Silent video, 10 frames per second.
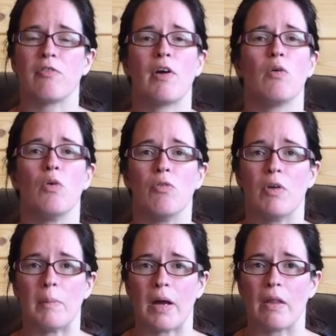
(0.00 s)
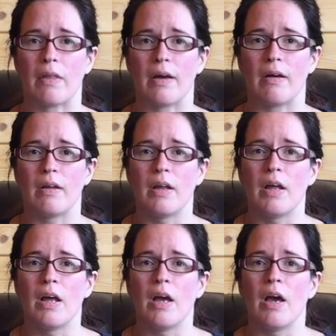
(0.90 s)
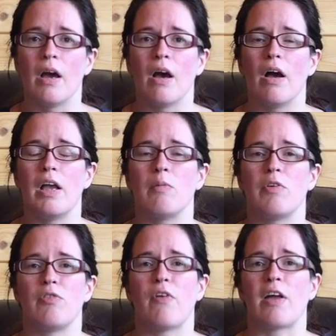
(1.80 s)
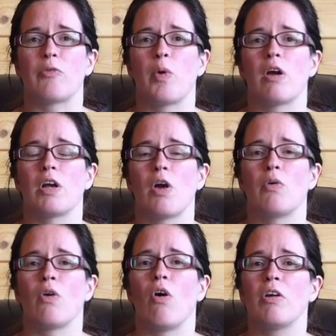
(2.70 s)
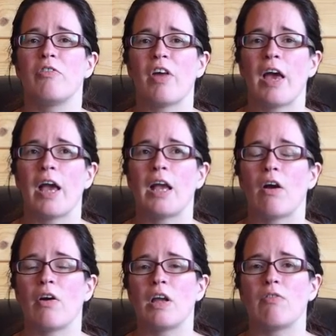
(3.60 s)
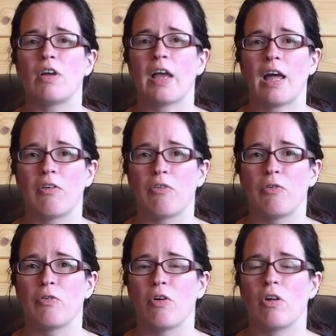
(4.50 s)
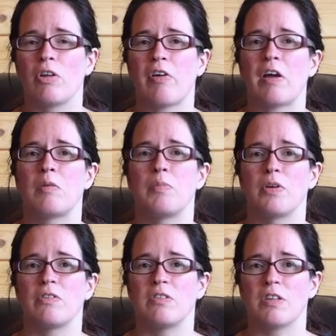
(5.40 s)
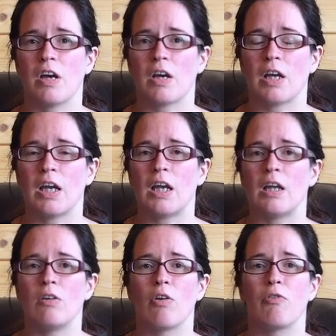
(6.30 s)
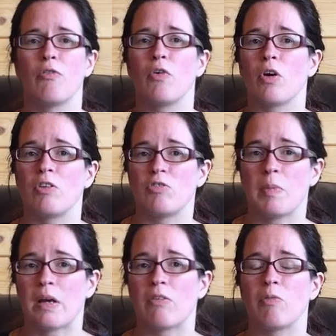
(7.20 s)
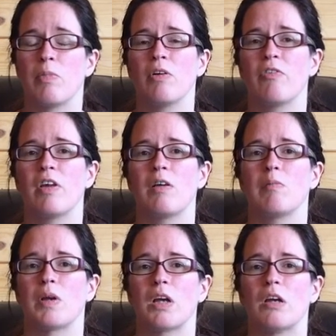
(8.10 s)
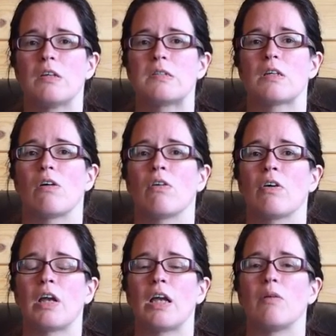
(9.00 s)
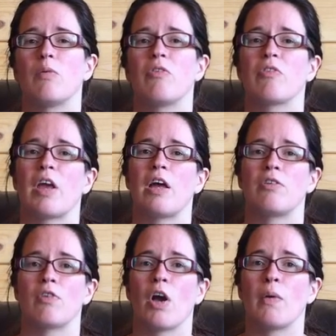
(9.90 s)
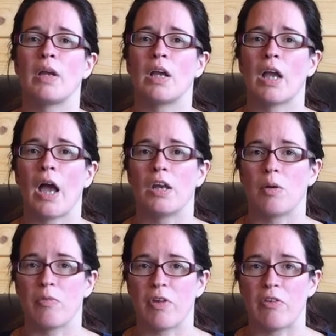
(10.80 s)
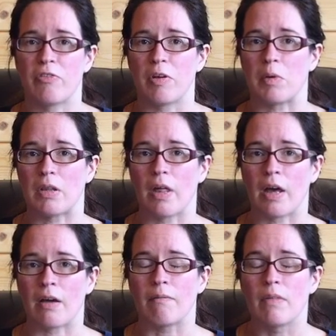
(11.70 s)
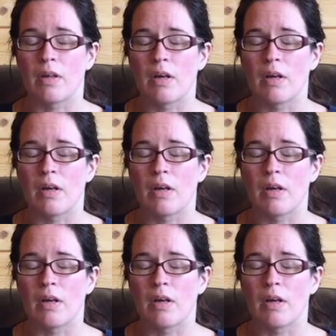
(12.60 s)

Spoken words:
I felt awful about that. It would affect where I go on holiday. I even cancelled a holiday I booked to Turkey, lost £400 deposit because I was scared of going and getting an upset stomach there.